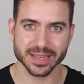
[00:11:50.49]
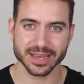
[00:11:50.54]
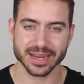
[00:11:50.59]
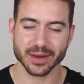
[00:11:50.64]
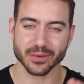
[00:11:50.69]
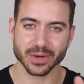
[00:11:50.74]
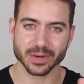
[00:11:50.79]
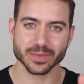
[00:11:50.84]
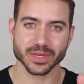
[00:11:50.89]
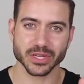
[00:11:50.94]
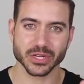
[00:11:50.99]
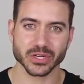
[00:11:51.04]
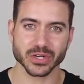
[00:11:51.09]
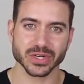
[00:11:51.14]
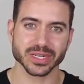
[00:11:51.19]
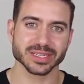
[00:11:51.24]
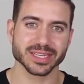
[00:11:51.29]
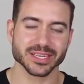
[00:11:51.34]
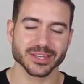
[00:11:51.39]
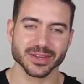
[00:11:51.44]
and I wanna make
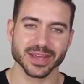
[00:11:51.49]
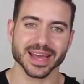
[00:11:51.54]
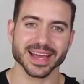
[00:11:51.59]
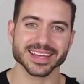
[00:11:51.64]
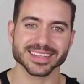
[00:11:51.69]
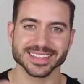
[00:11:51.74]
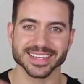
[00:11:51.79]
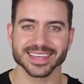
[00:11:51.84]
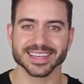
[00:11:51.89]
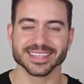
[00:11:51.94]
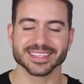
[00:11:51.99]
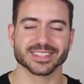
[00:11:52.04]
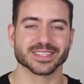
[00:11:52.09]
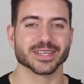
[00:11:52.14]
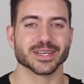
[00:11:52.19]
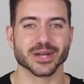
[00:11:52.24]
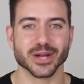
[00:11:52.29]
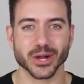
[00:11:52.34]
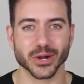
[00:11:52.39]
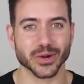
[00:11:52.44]
sure that you guys
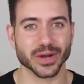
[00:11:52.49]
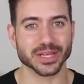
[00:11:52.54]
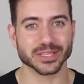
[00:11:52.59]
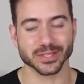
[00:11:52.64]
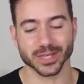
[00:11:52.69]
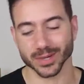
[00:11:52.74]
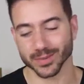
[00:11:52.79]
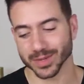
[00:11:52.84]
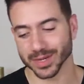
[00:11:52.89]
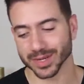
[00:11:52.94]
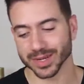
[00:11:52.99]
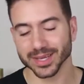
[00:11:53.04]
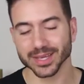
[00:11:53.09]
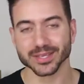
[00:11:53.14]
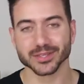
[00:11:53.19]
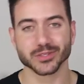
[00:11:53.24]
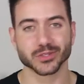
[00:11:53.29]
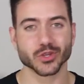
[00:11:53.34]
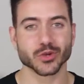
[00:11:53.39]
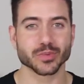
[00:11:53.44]
see it all. It's gonna be
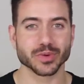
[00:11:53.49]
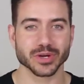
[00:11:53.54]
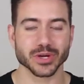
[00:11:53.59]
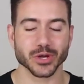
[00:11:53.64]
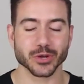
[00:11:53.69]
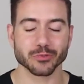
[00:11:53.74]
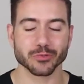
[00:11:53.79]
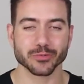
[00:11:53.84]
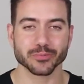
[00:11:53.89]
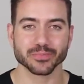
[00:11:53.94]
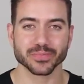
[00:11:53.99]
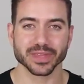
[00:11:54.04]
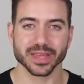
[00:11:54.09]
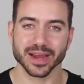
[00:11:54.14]
super dope.